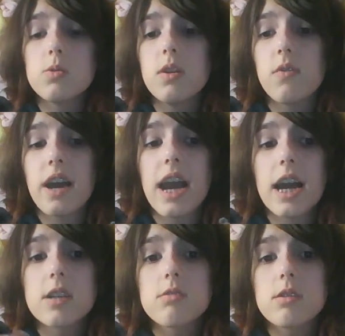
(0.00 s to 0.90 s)
if I
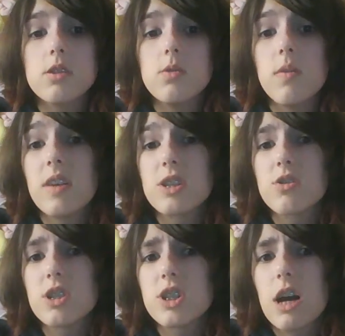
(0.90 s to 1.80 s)
actually do
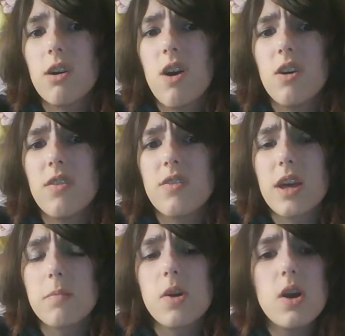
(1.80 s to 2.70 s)
eventually sell all of
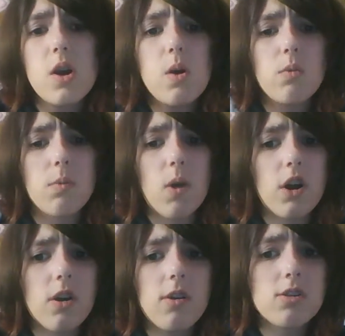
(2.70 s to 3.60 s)
them, will
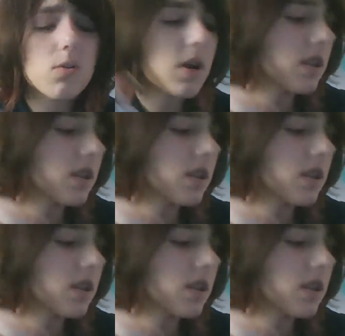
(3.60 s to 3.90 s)
probably also wear